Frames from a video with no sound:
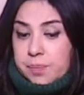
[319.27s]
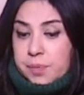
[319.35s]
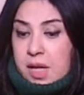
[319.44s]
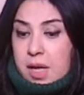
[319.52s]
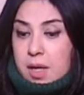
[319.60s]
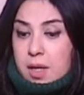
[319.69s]

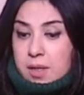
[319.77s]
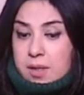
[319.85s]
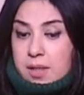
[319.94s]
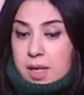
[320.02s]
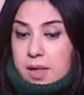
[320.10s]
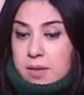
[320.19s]
is that
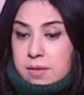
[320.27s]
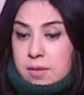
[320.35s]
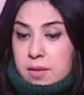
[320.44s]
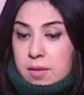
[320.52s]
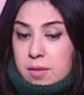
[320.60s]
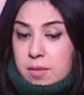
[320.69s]

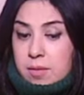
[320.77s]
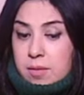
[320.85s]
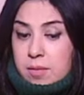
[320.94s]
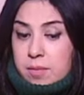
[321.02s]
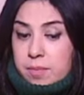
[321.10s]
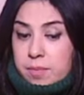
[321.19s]

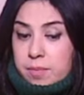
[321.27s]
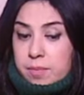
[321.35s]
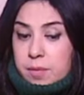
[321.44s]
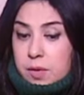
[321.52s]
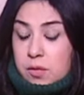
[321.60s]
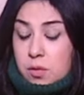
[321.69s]
the
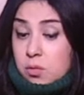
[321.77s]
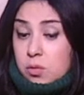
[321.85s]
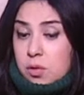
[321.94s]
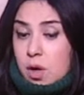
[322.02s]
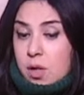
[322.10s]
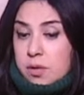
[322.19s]
root cause
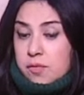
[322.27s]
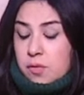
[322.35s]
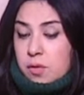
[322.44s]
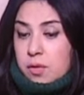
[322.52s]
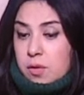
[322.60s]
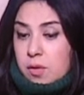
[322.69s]
for
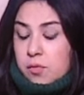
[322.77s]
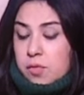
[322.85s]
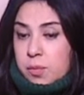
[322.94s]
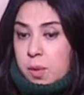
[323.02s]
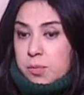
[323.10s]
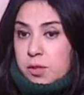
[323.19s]

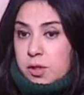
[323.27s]
overpopulation.